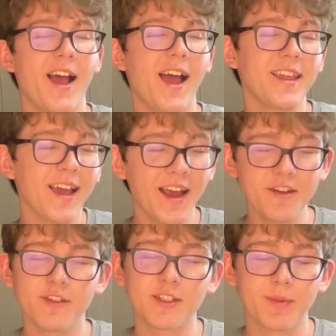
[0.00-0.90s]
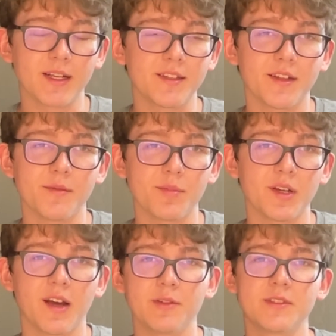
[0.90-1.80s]
I kind of expected it,
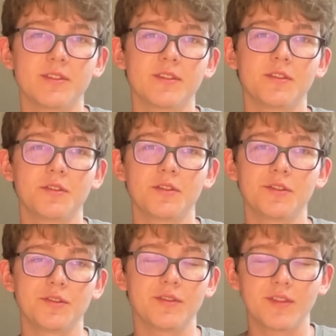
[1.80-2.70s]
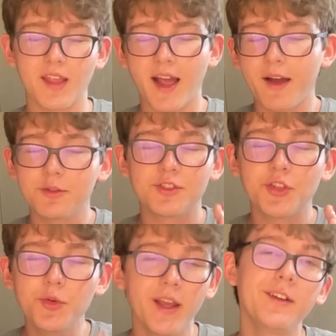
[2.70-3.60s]
but I was
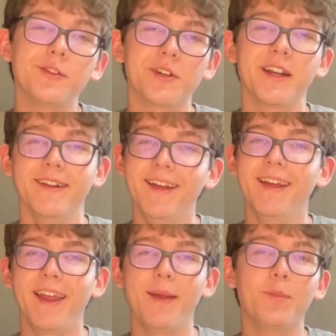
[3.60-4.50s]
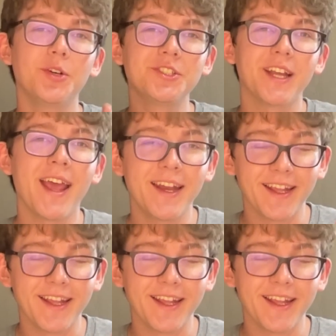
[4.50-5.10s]
too ignorant and pushed ahead